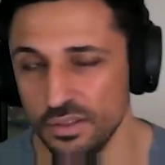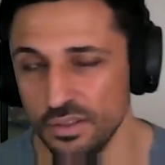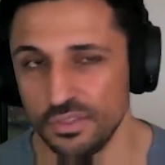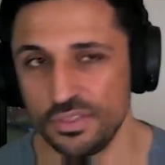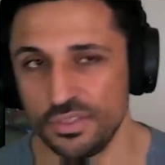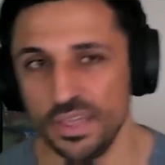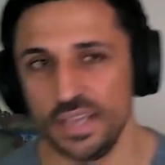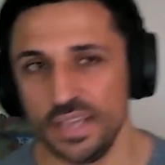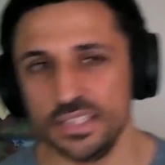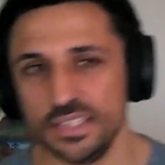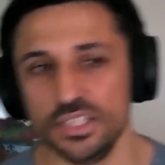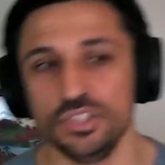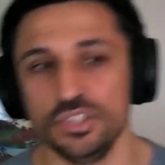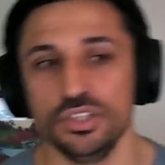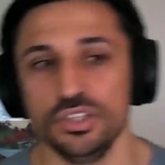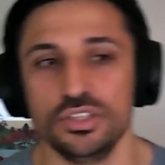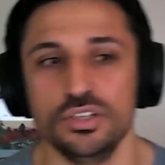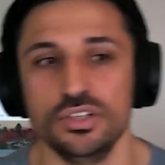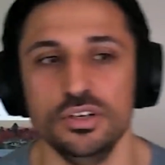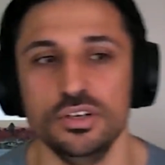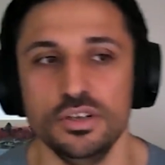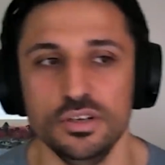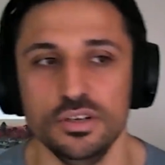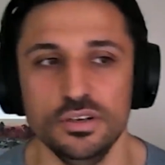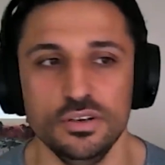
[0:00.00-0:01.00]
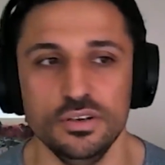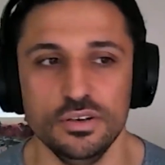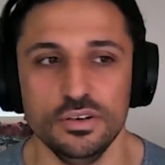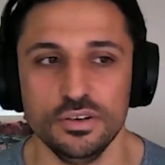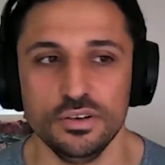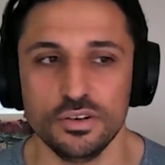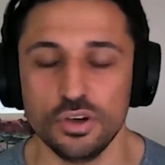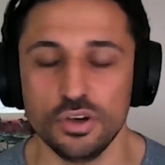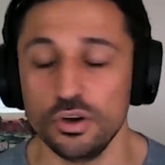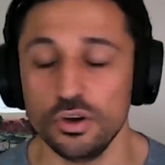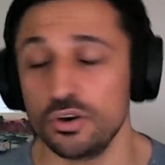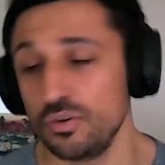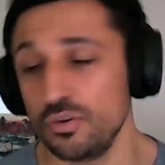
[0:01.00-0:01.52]
things are just going to
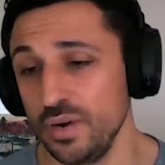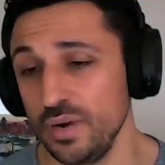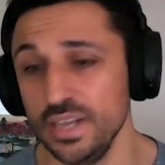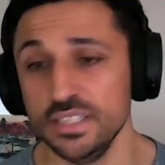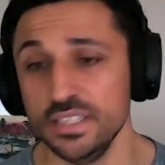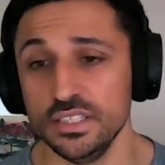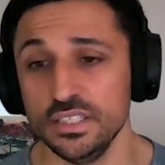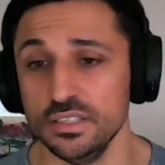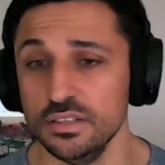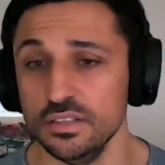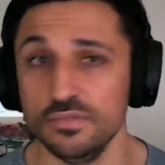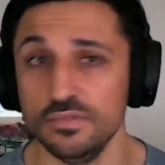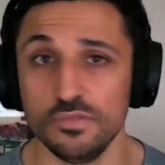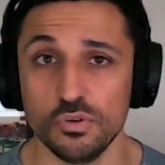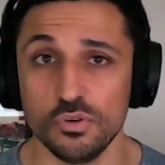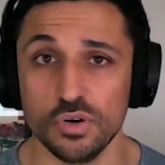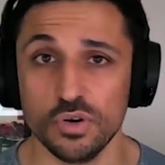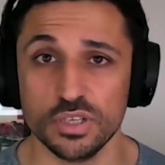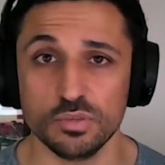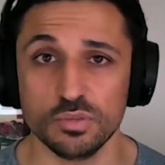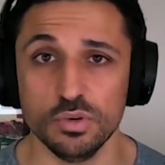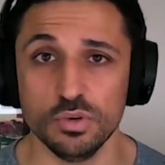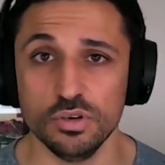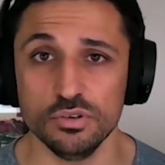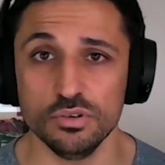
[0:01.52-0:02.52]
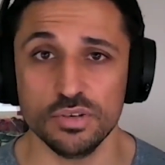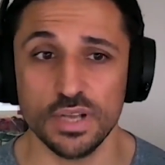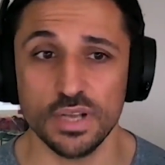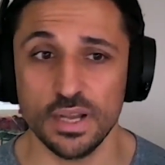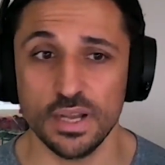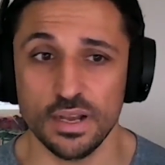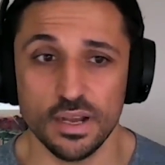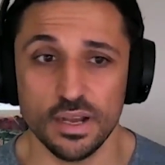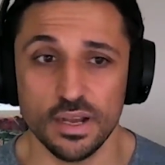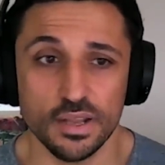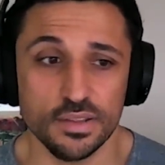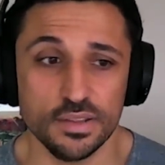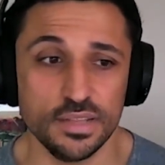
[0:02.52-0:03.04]
go crazy in the forex world.
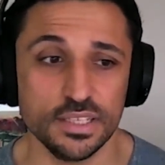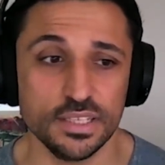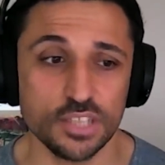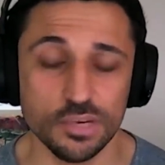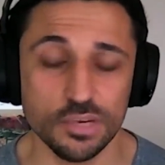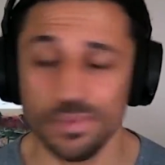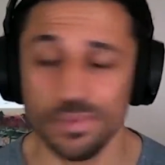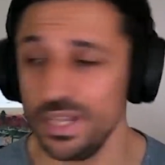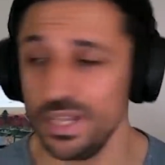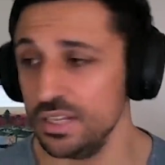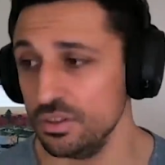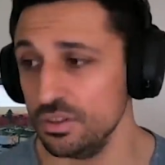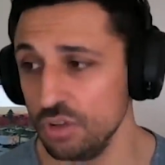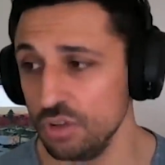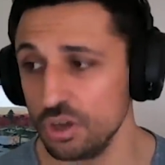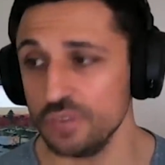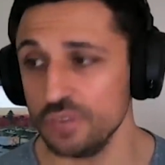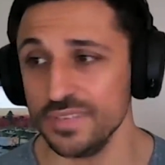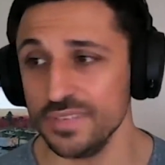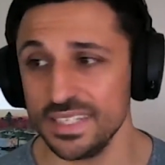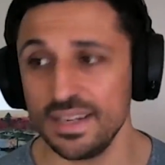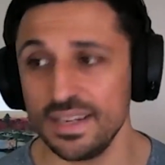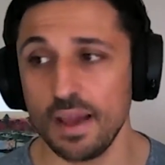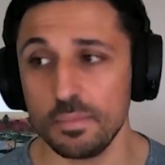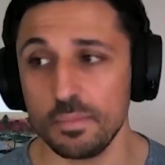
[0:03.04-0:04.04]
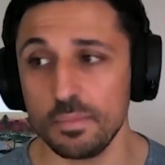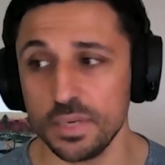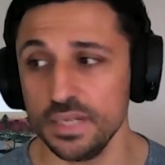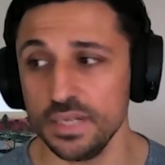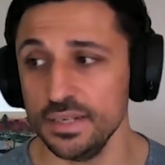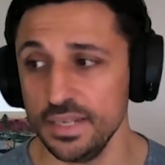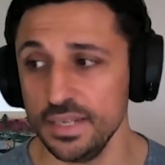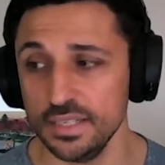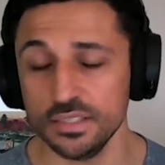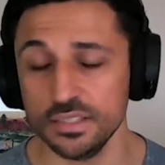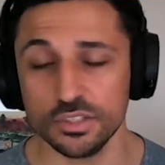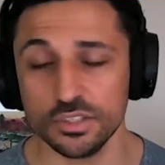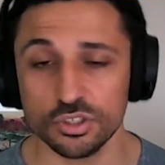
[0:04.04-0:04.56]
Uh, there's going to be a lot of adapting
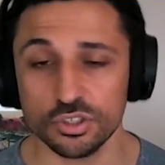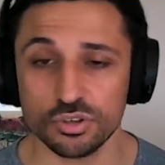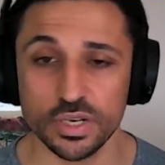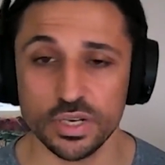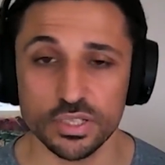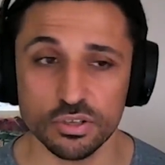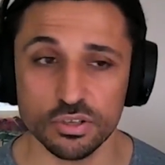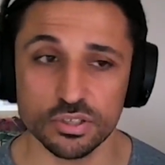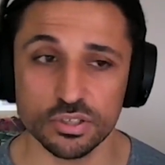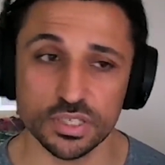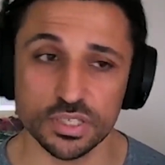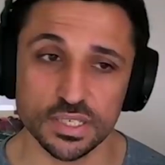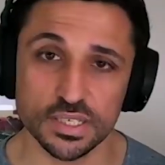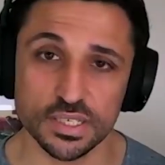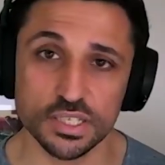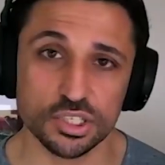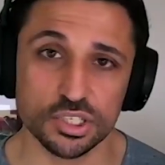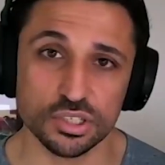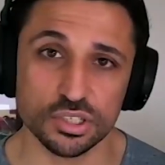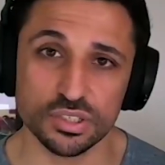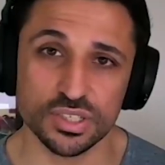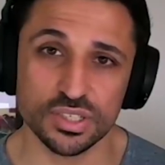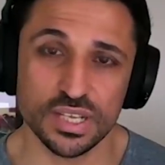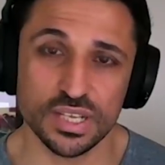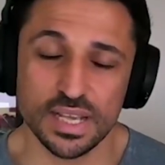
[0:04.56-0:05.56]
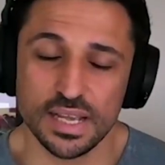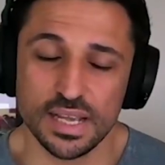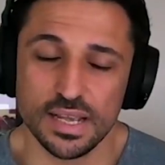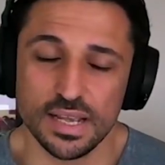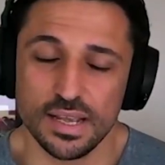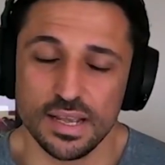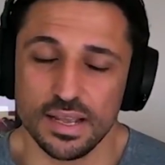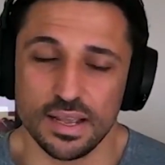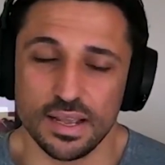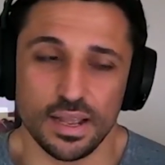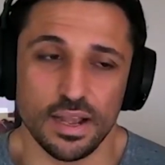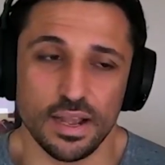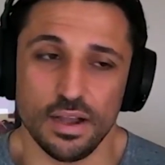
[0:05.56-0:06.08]
needed to trade those conditions.
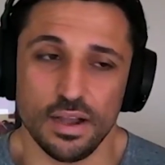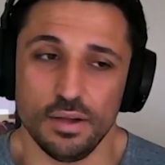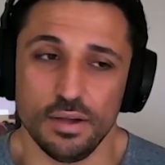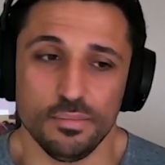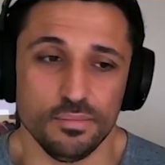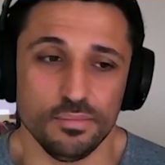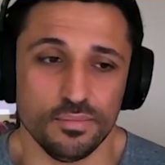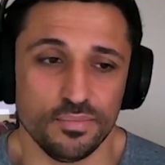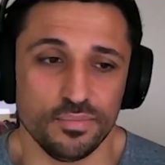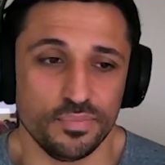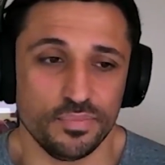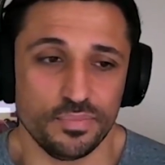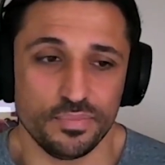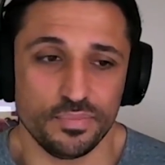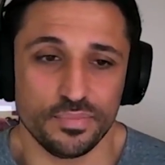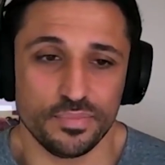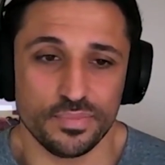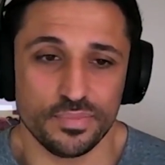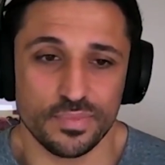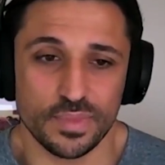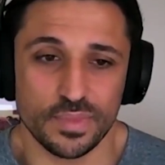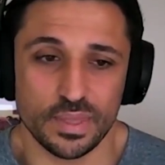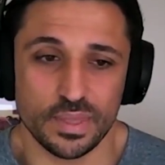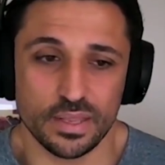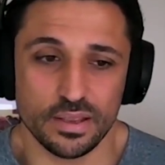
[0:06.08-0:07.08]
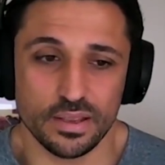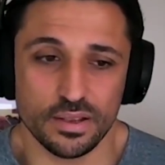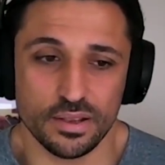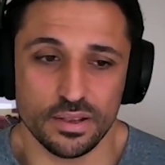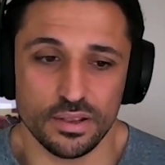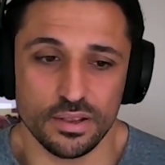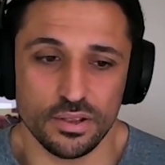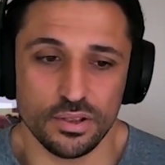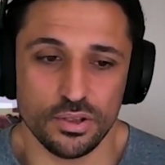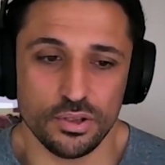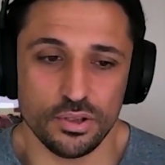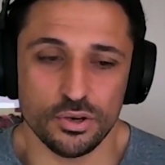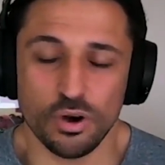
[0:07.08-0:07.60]
Um,
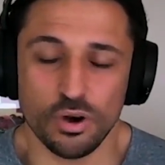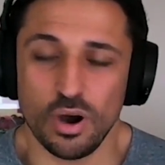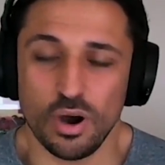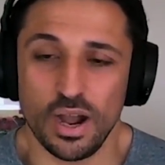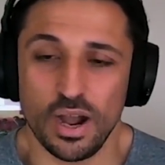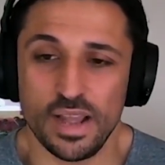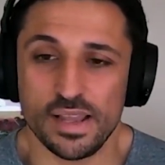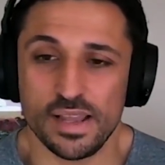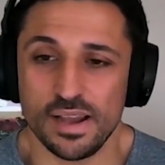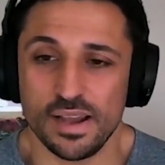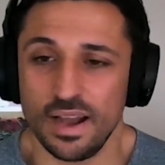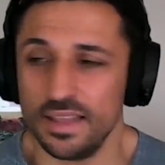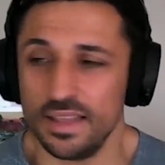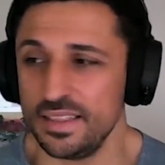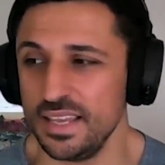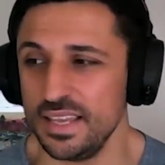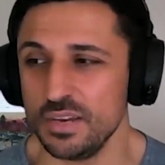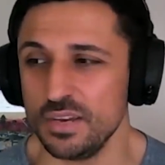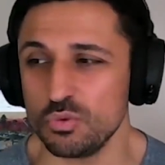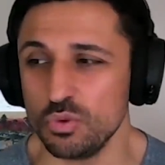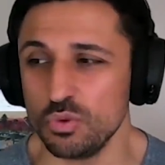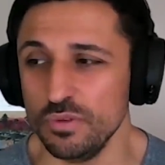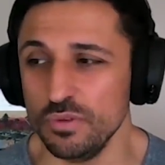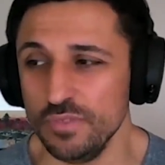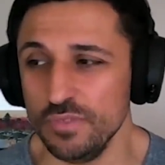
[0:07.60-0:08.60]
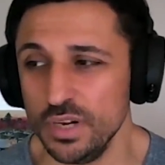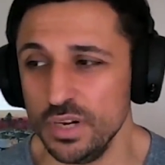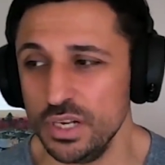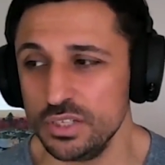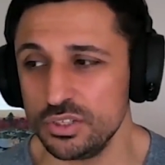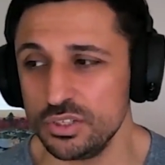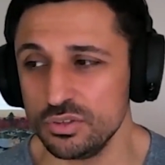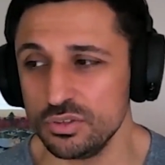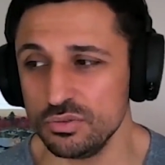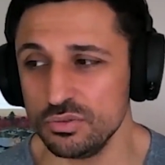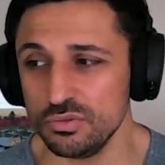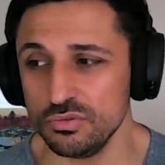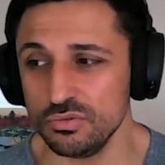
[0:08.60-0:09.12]
you know, I, I think
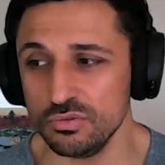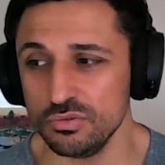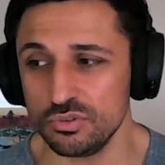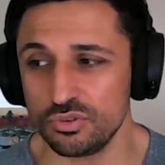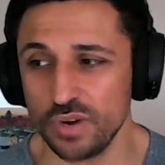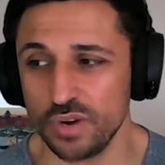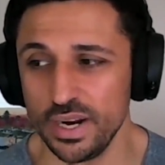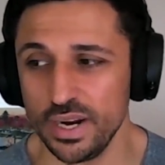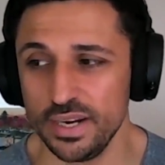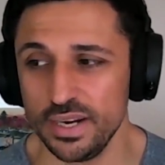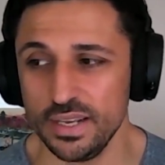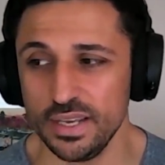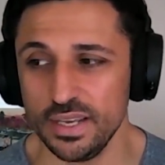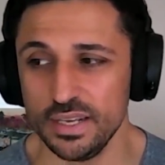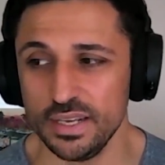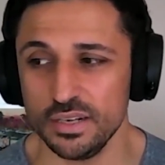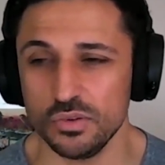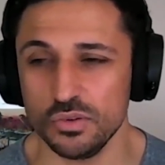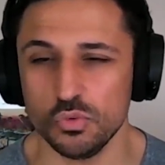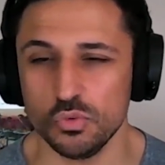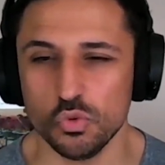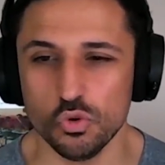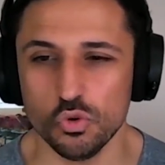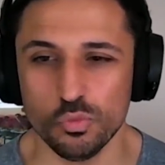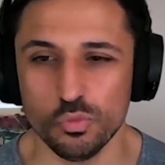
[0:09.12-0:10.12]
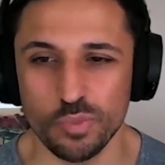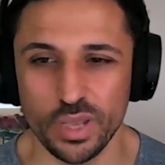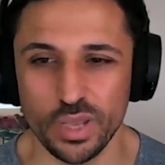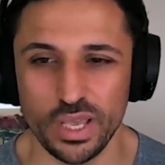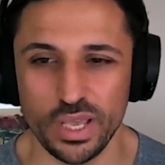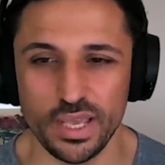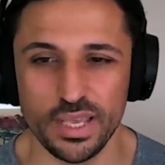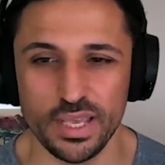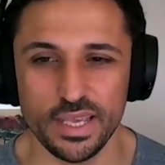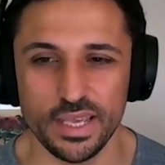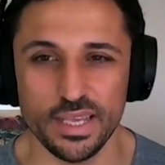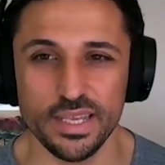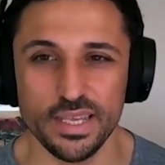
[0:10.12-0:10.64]
reversal trading will
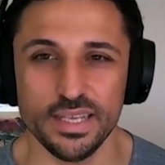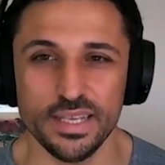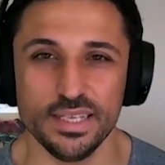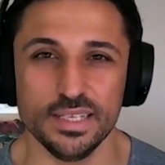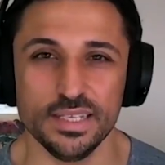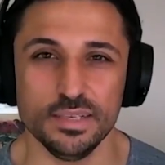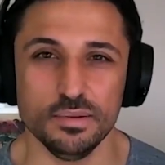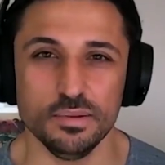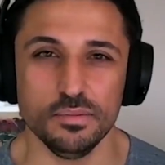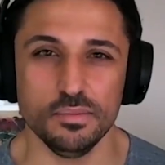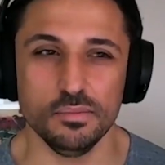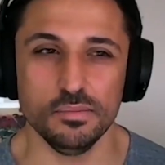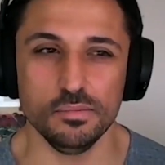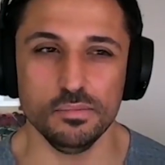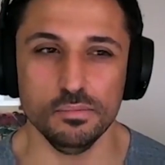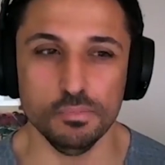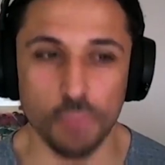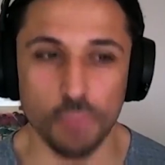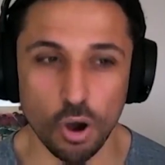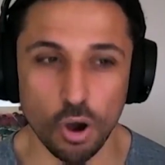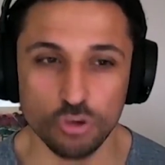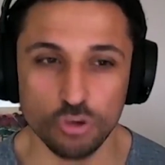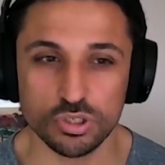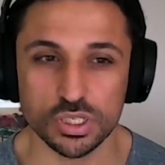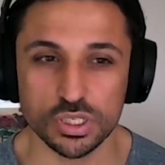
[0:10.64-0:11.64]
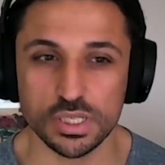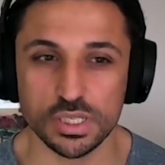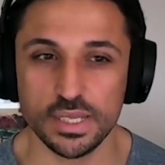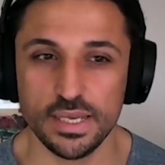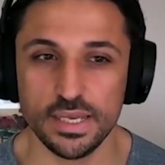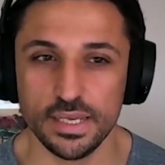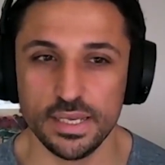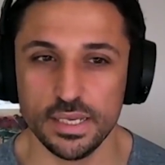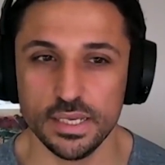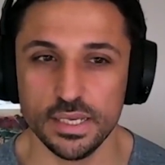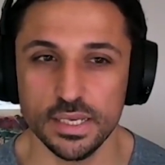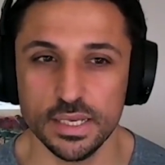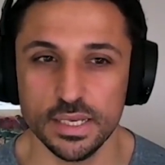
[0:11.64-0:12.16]
be
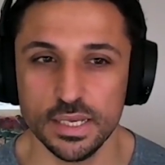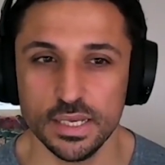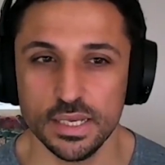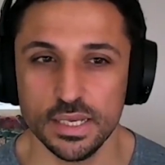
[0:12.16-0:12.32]
mostly.